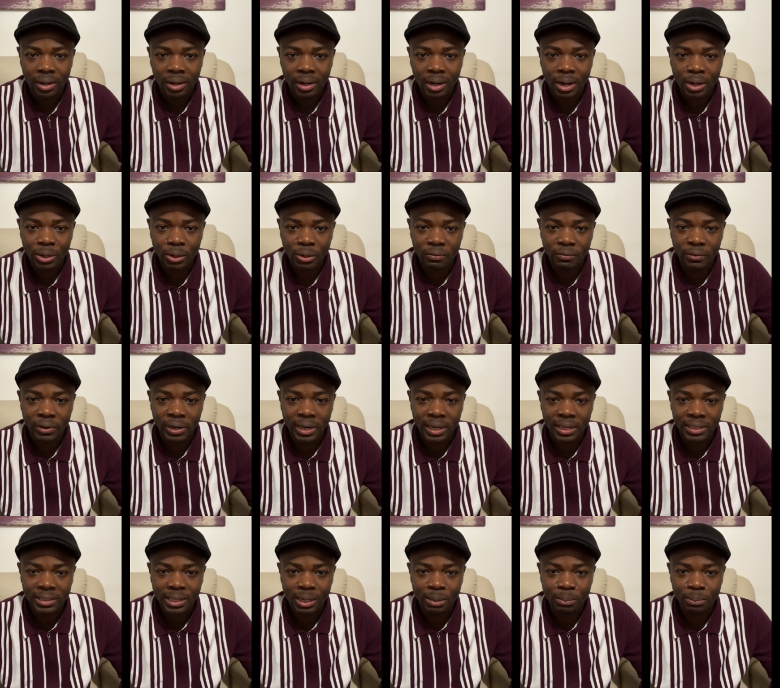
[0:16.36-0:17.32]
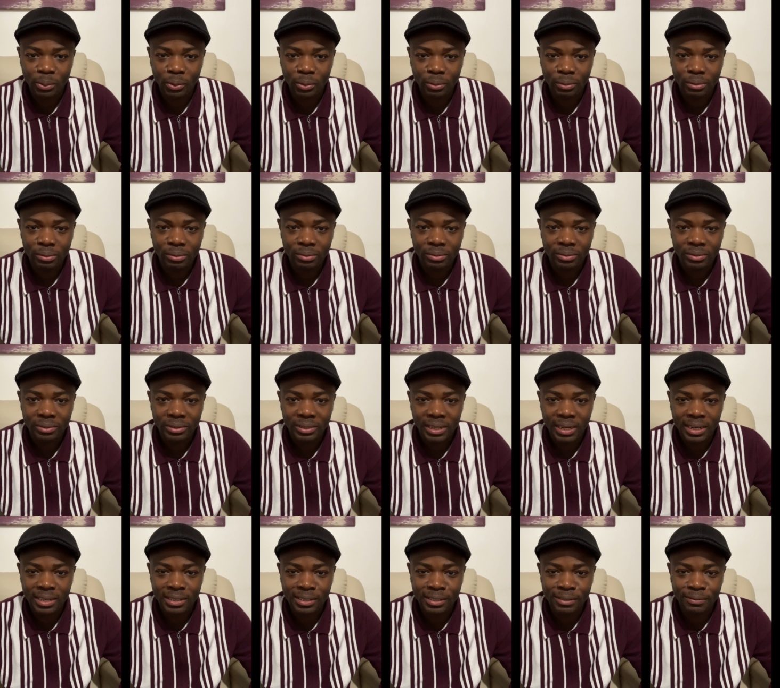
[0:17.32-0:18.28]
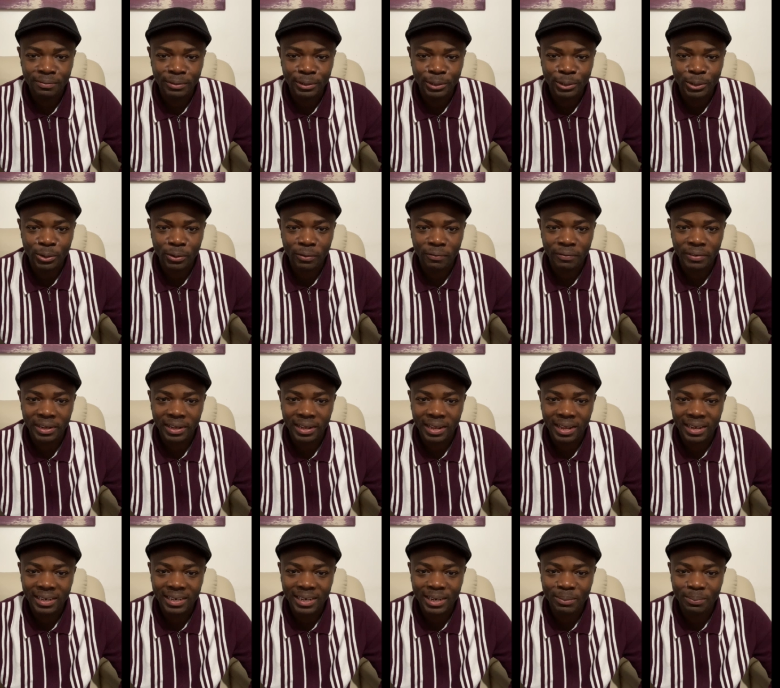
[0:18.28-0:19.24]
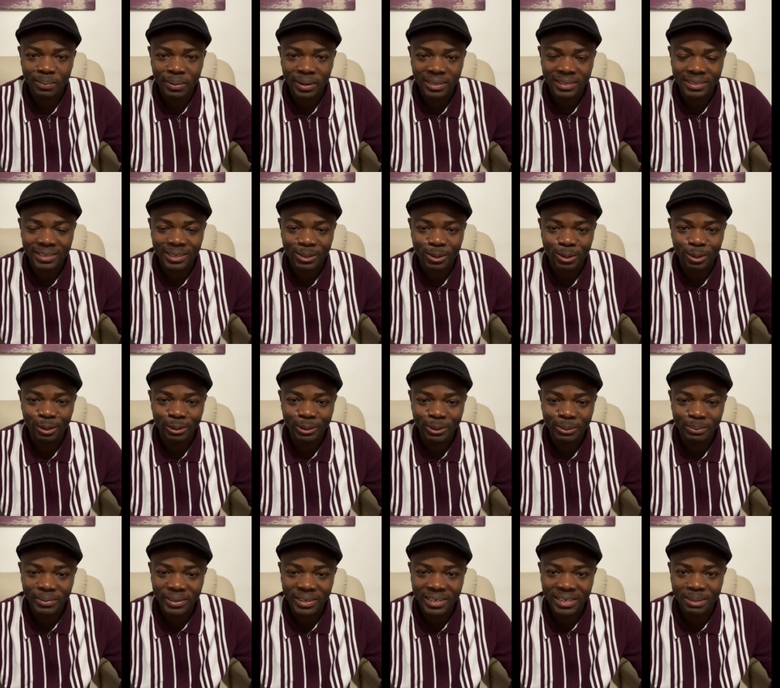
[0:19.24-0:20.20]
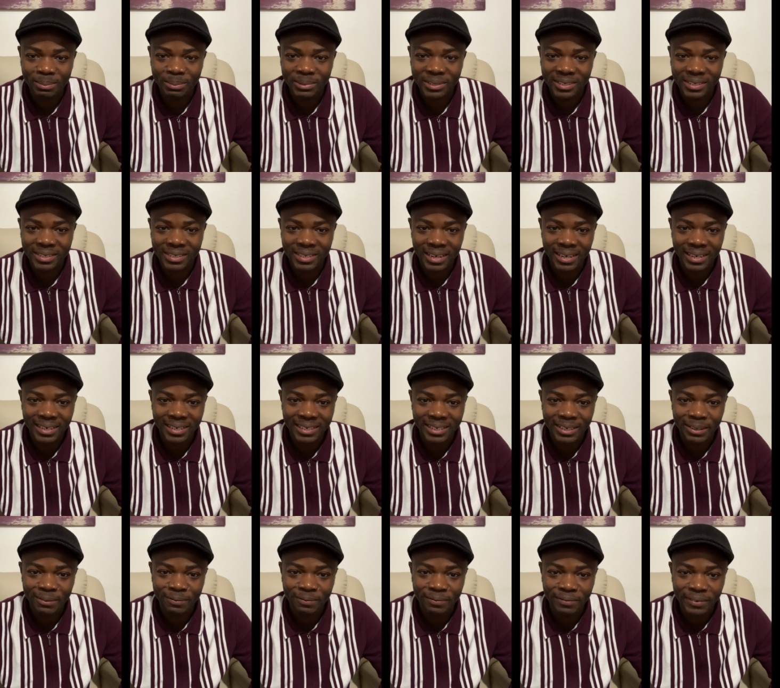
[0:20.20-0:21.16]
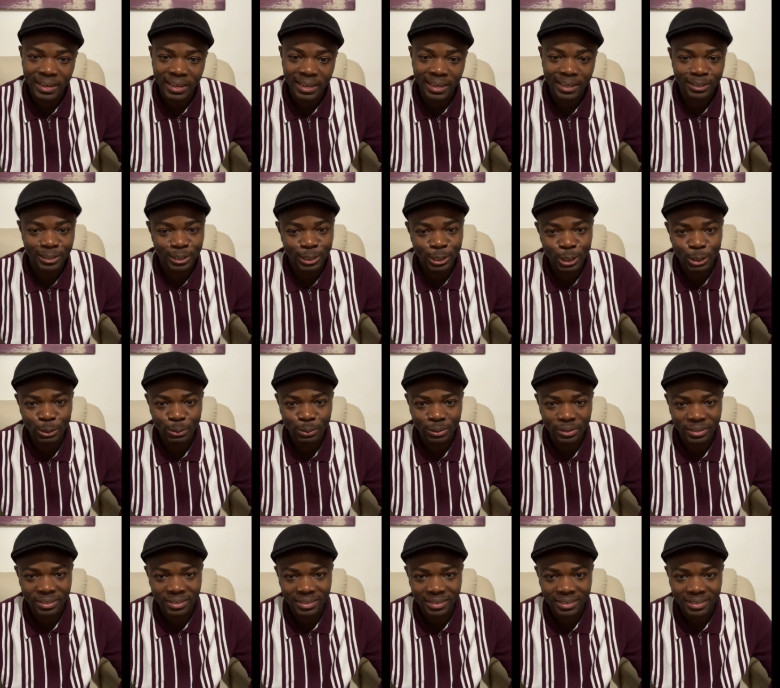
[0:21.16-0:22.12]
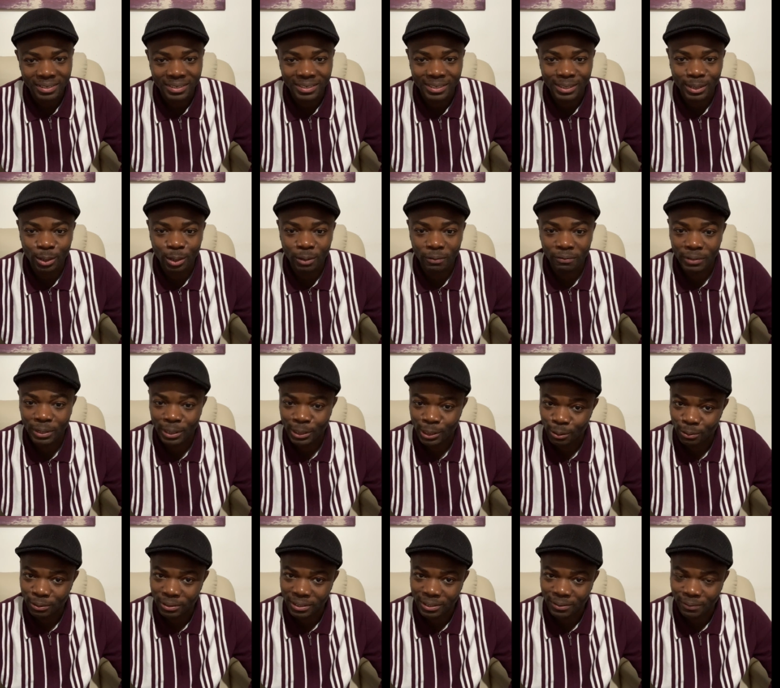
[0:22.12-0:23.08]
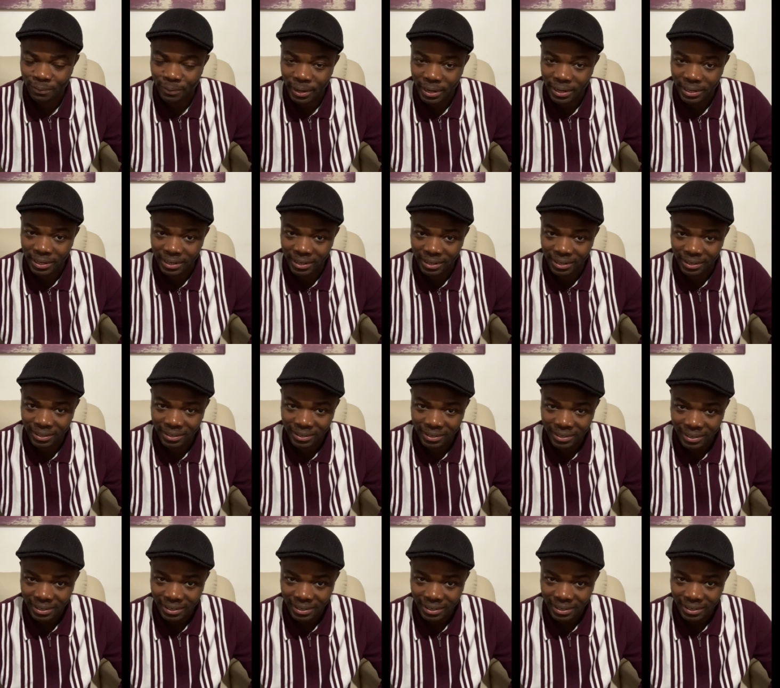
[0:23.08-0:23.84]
I'll give you an example. There's this video of a Ghanaian pastor called Obinim saying the fake is news instead of the news is fake.